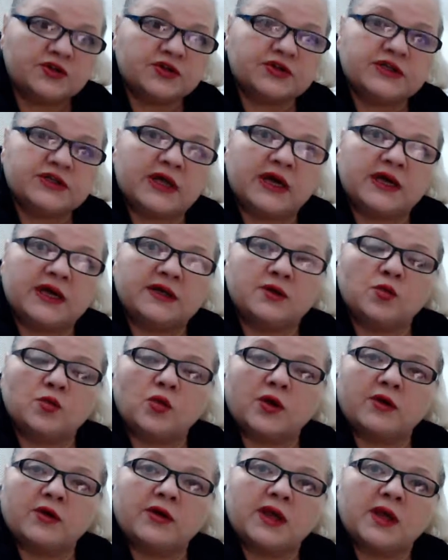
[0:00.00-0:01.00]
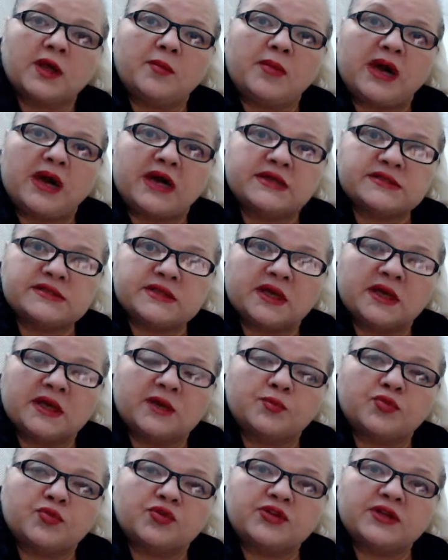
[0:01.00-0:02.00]
than wearing a mask
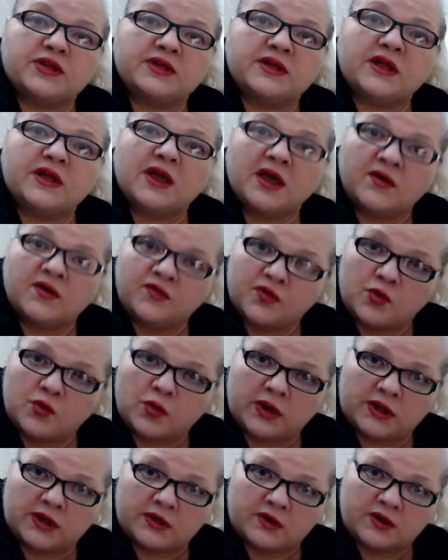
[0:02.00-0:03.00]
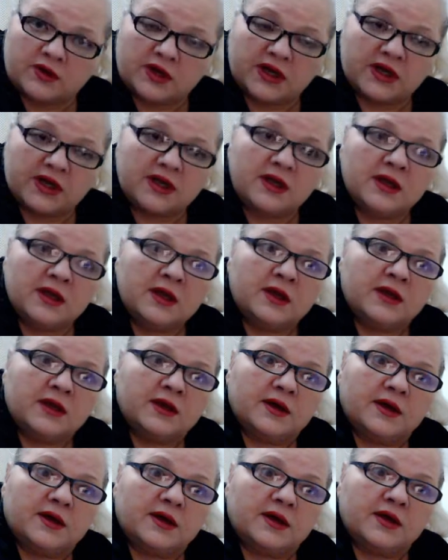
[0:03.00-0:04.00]
and protecting everyone, okay,
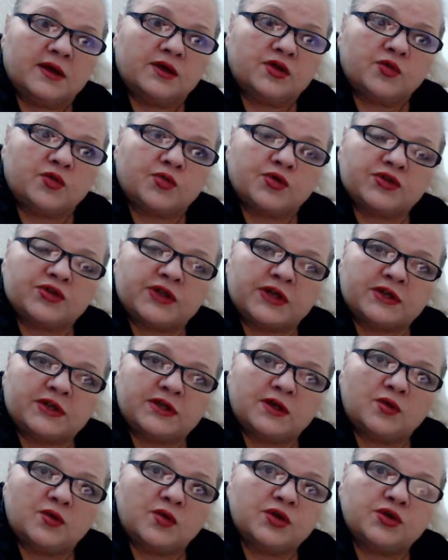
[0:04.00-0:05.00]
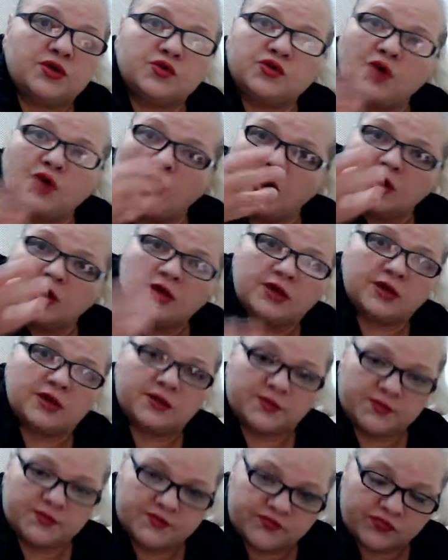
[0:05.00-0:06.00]
you're protecting when you're
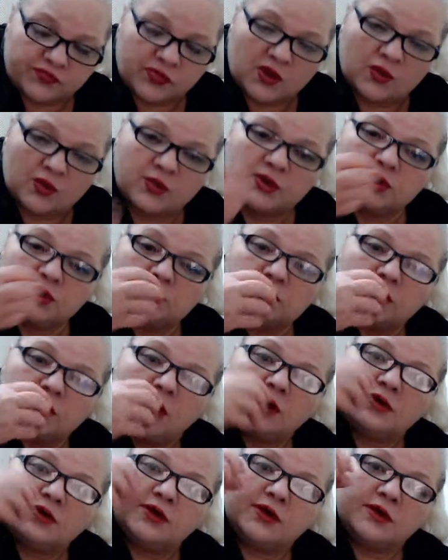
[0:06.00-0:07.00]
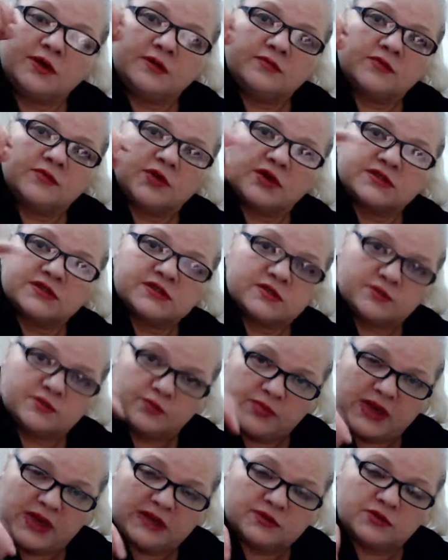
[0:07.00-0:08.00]
talking. Okay, so
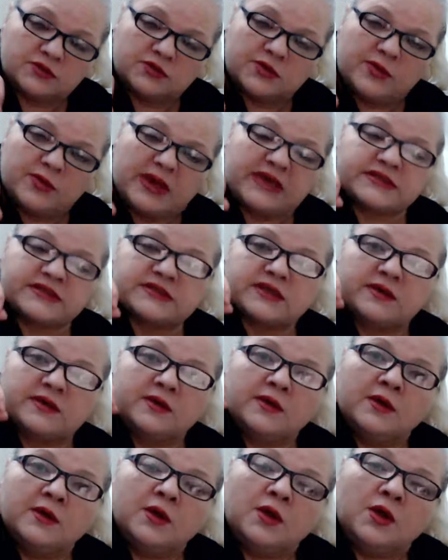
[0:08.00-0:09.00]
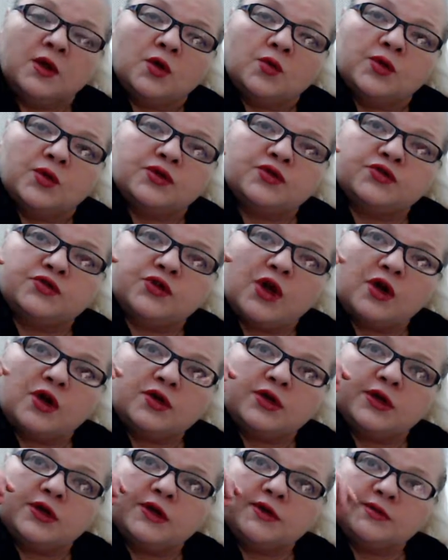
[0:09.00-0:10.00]
back to the mask. When you're
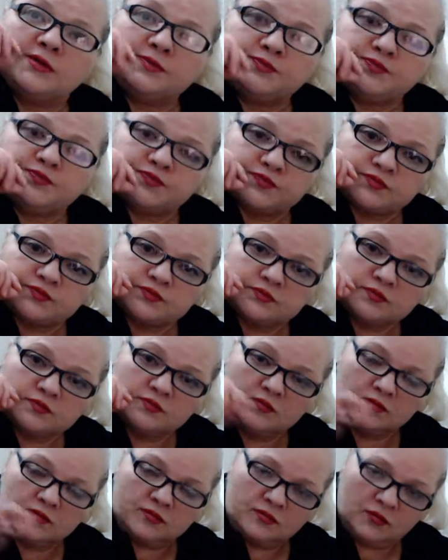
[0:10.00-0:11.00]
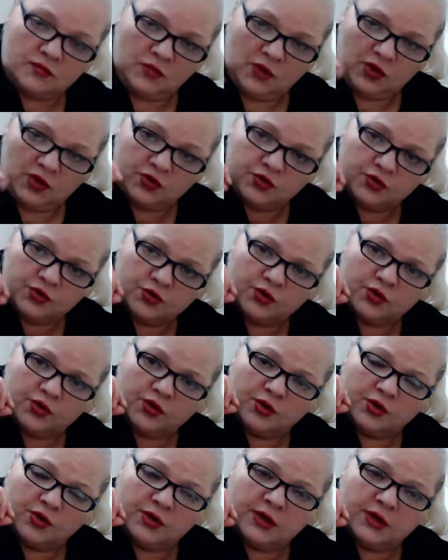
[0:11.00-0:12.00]
talking, you're